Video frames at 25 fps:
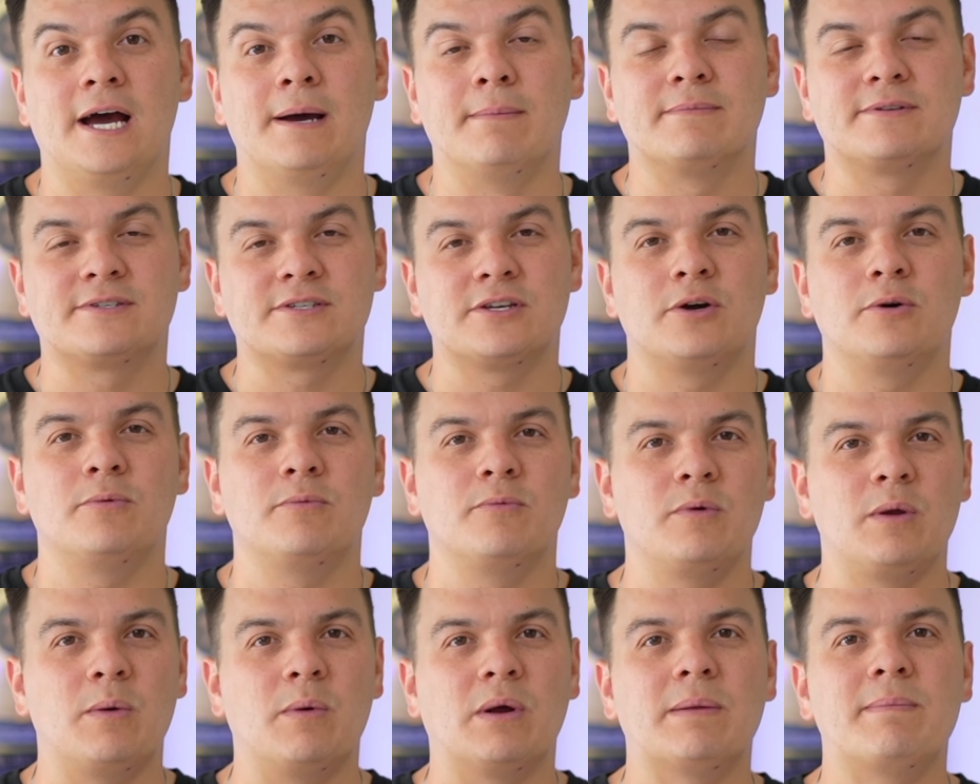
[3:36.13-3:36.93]
So
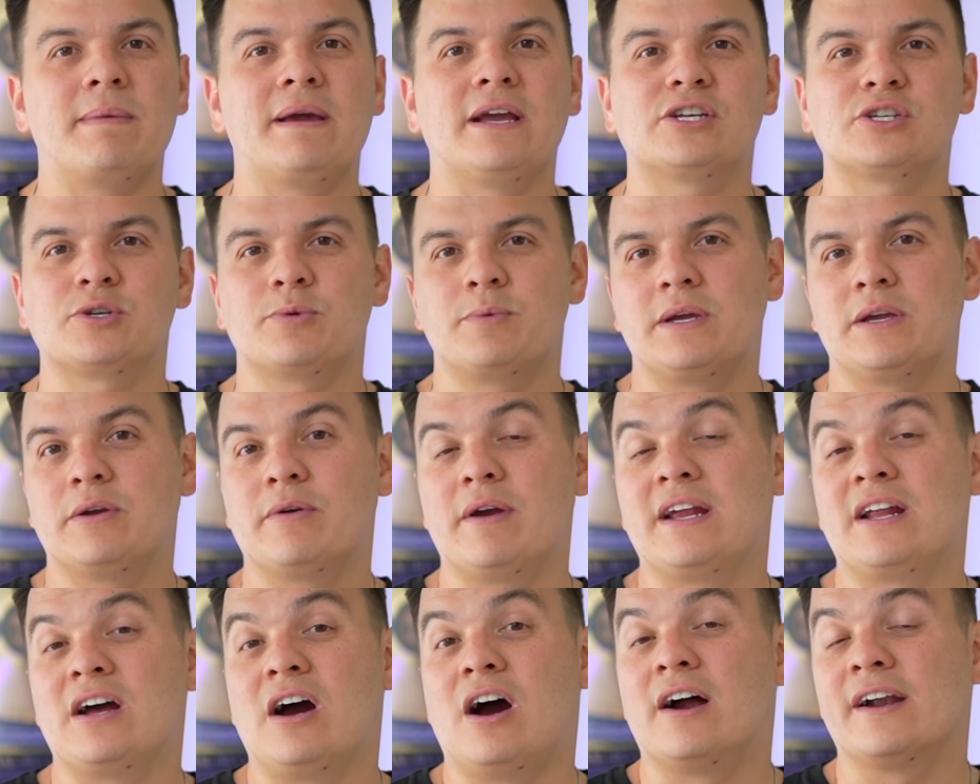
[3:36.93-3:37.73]
we want to make sure we
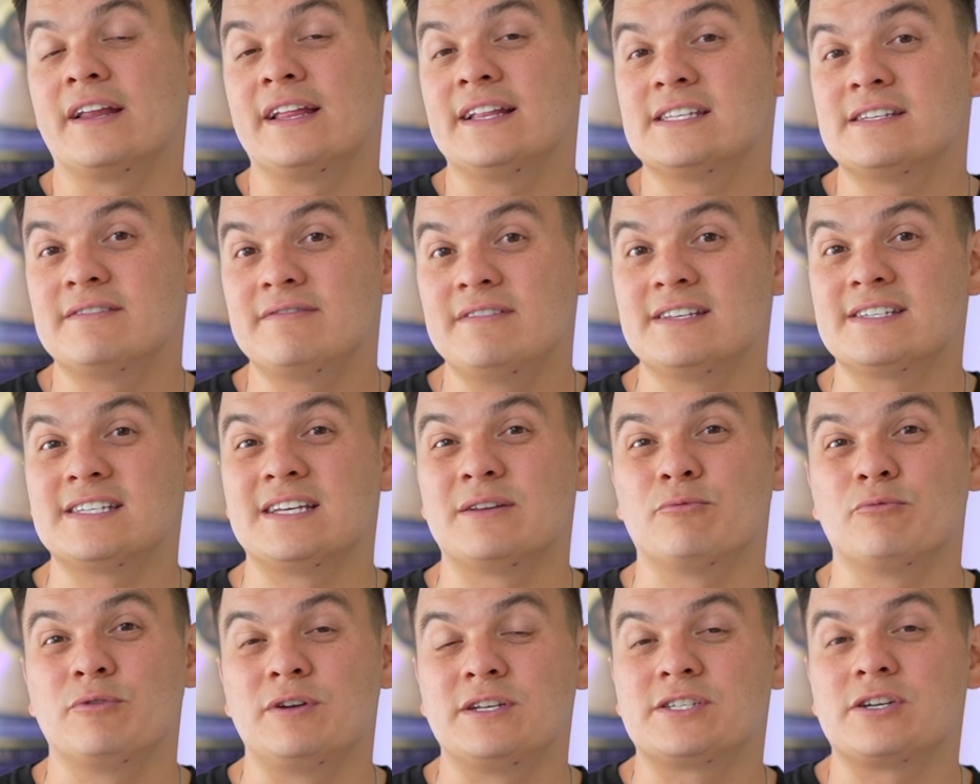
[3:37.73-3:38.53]
create an audience of this
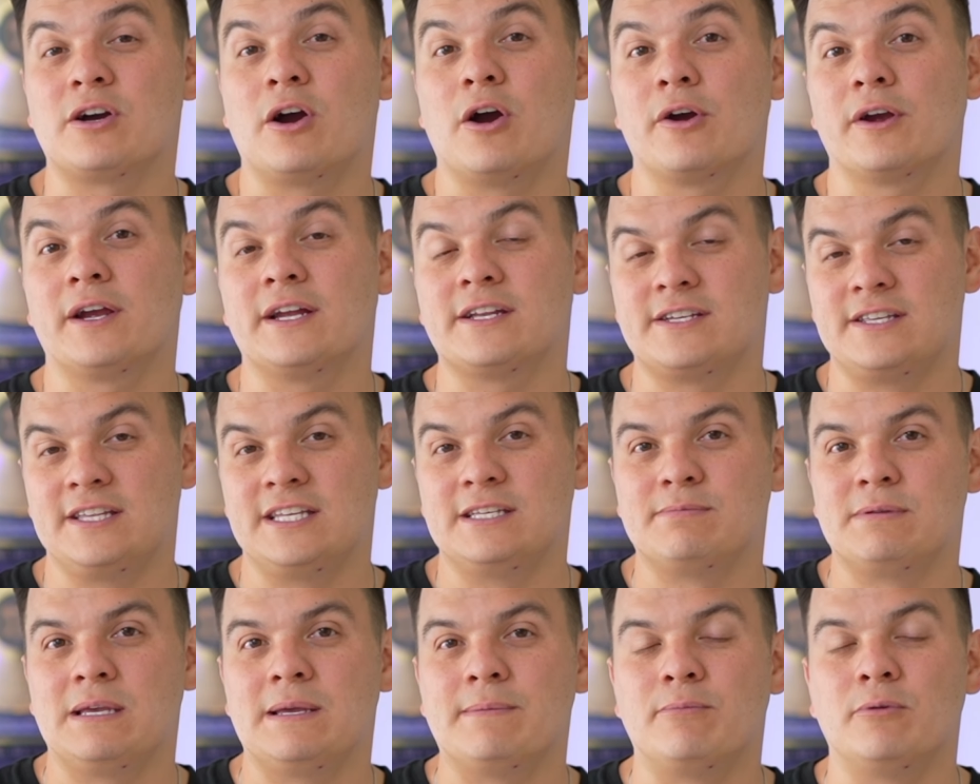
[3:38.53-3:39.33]
and retarget
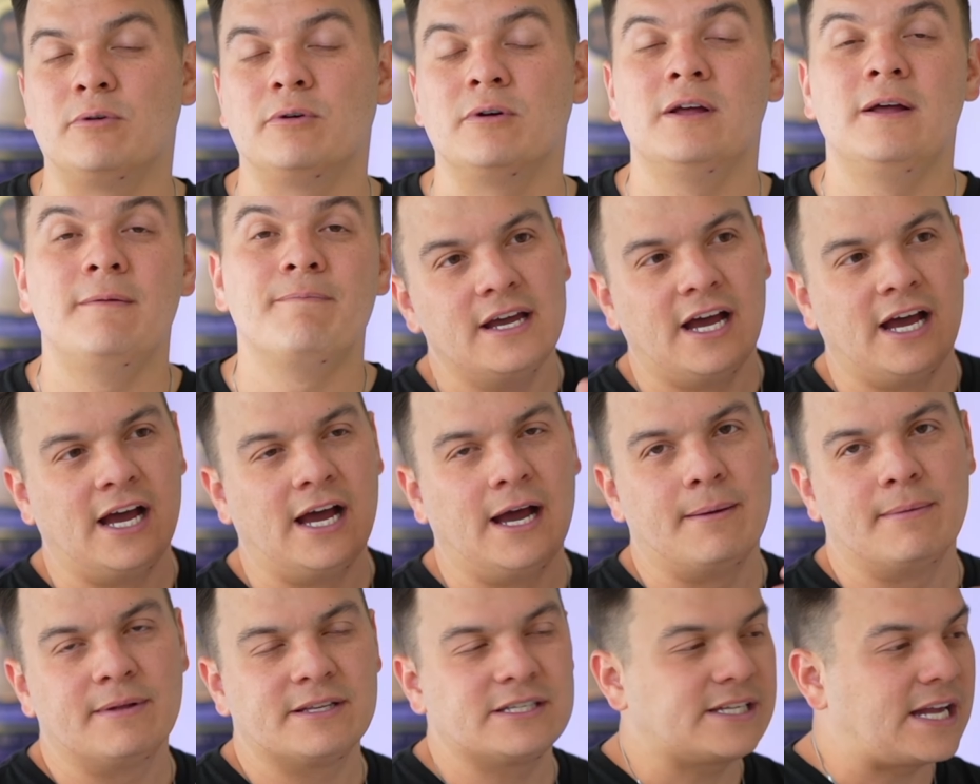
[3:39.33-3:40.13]
these people.
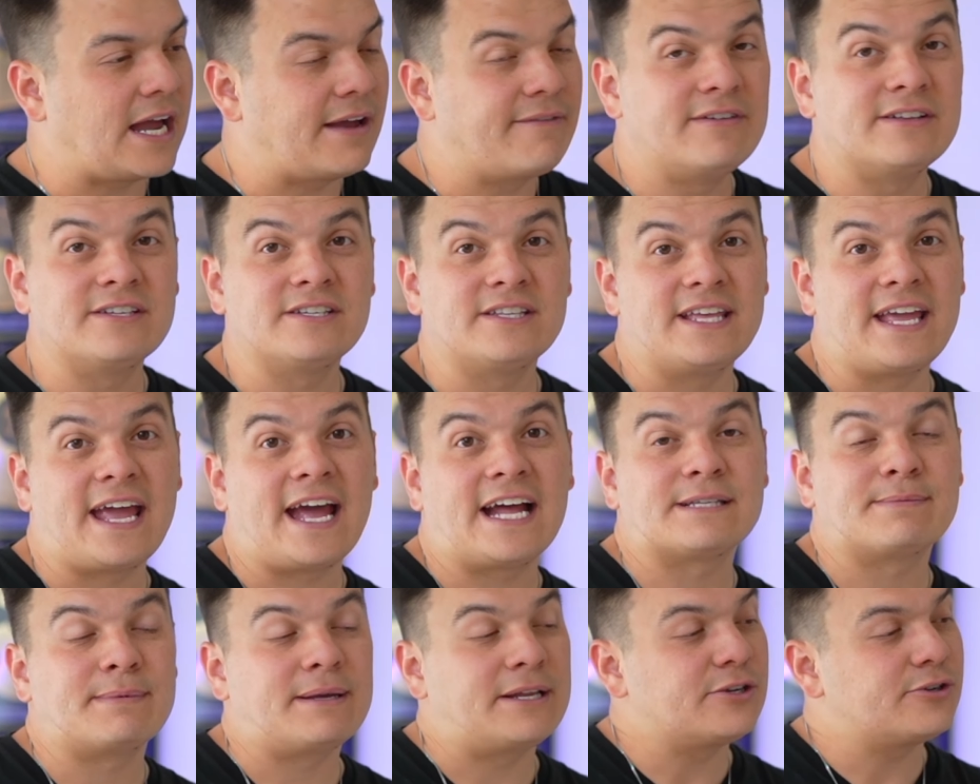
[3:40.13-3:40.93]
Let's dive into the
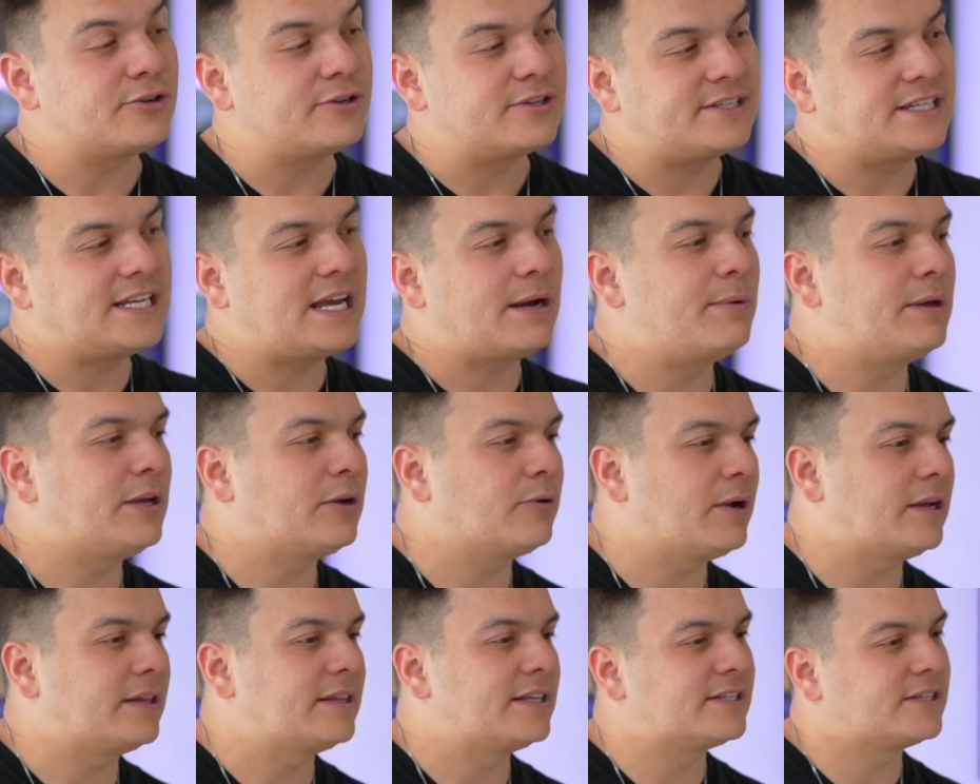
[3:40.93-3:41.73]
Ads Manager and see how we
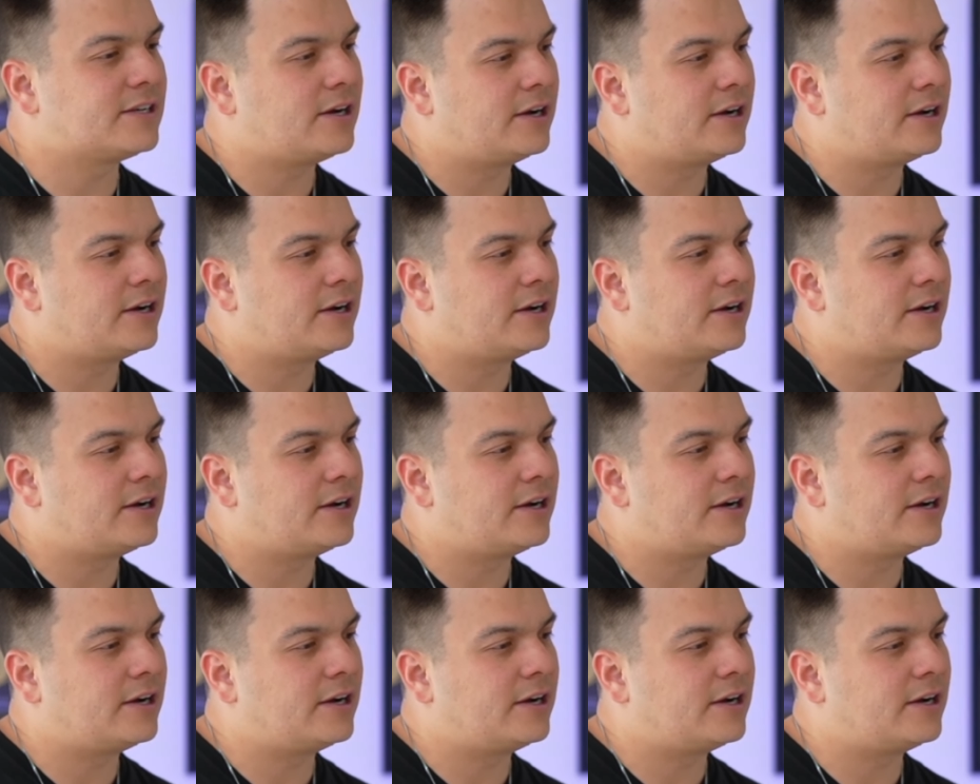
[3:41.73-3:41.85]
create this